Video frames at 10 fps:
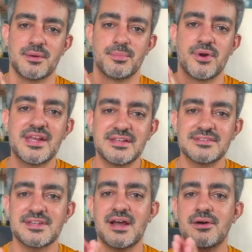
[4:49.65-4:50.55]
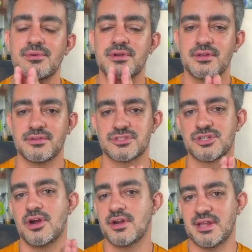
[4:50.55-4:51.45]
breaking down the
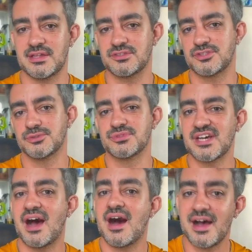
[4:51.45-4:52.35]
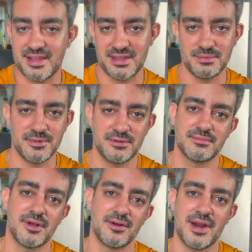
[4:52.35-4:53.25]
chart into time.
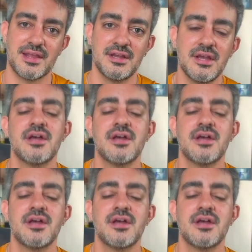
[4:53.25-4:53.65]
All right.